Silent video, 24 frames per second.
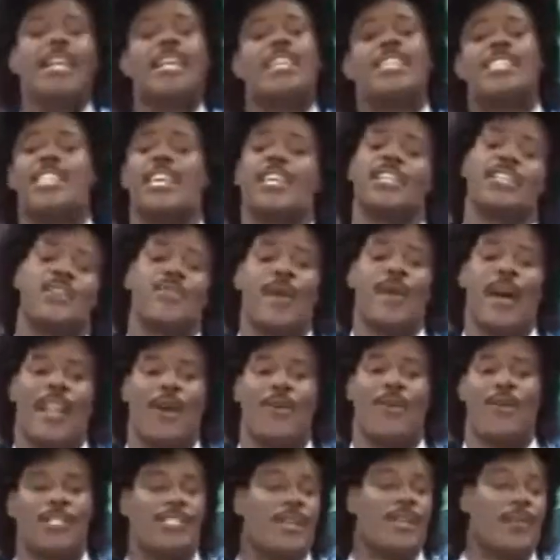
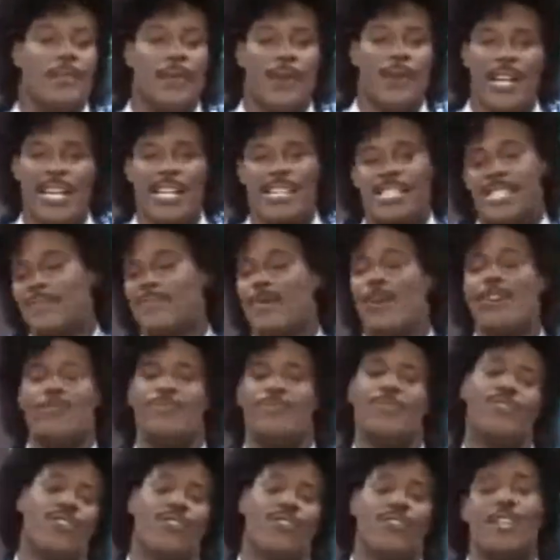Cinderella was the prettiest, most
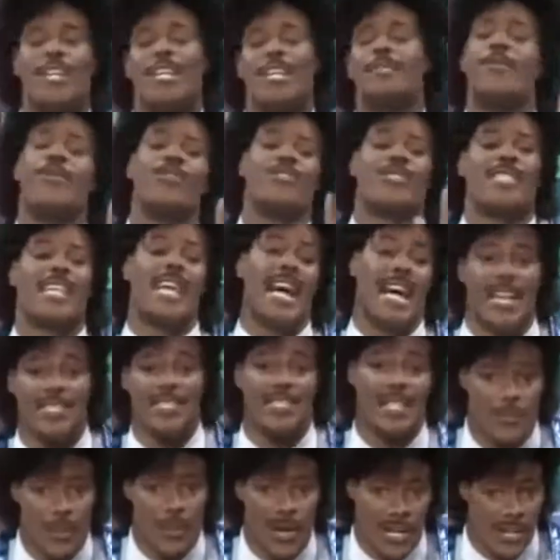beautiful, and most
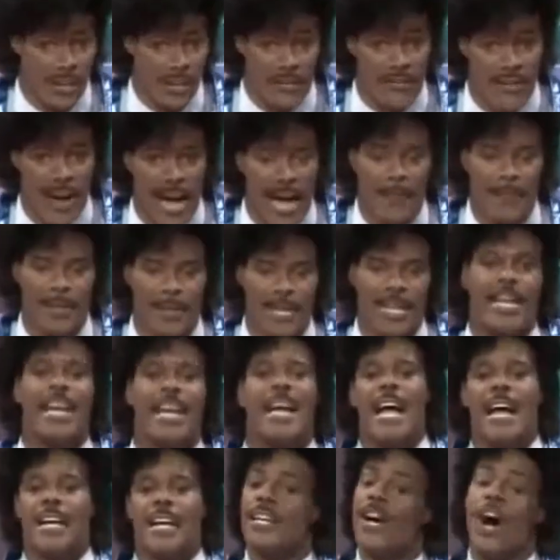talented one in the family.
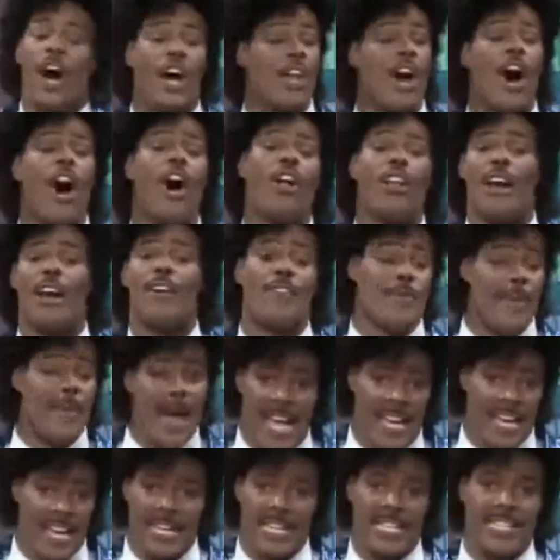And all of them
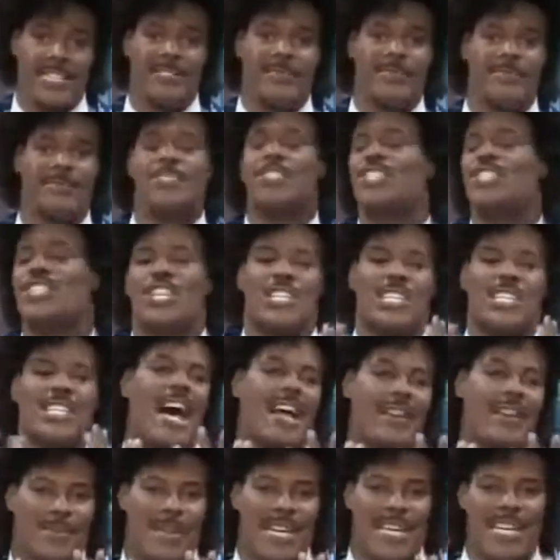hated her. Just
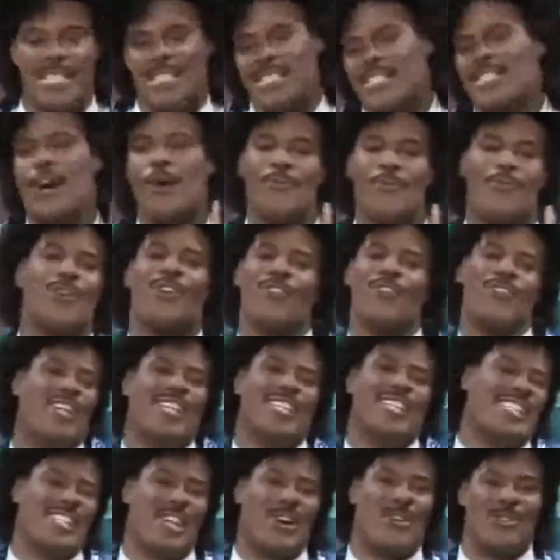like me. So beautiful
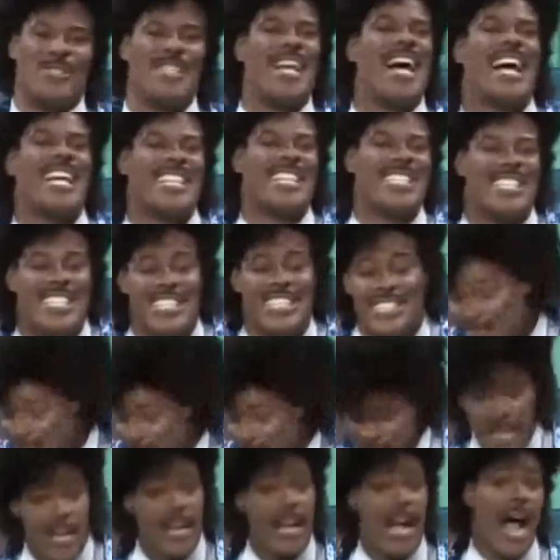and so talented.
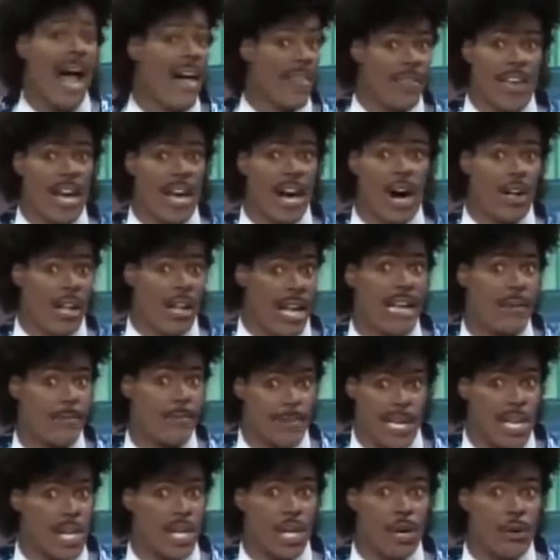And they all hate
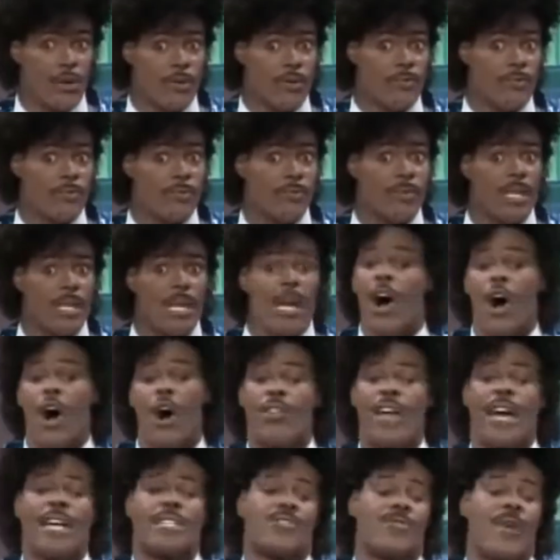me, you know.
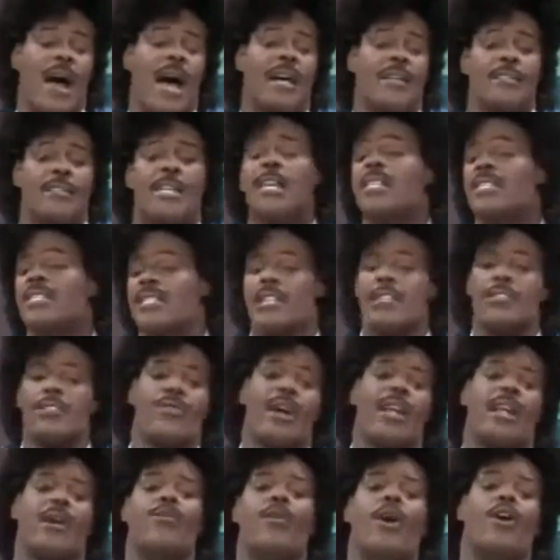Oh, that's right.
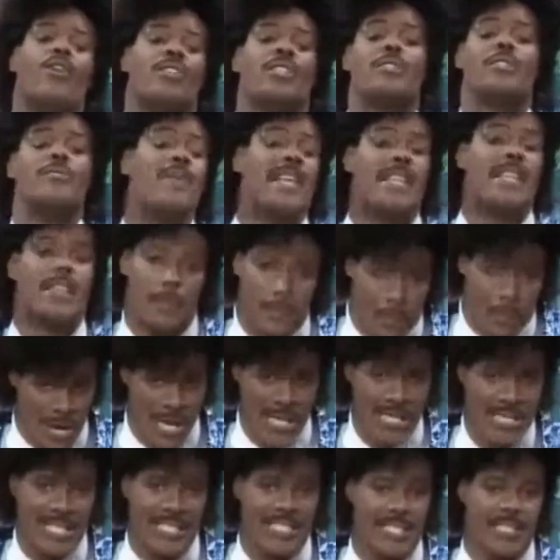Cinderella wanted to meet the
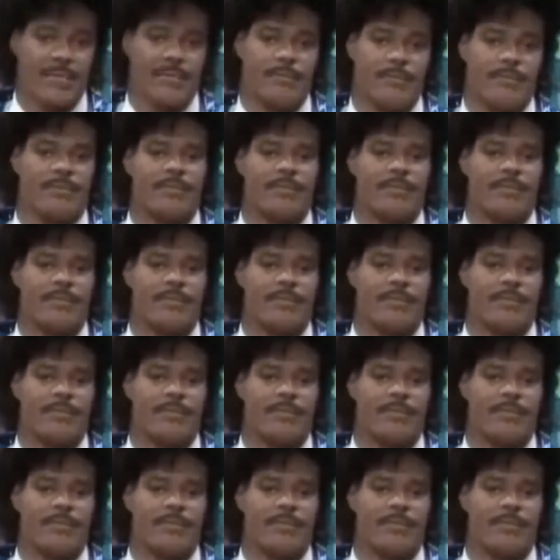prince.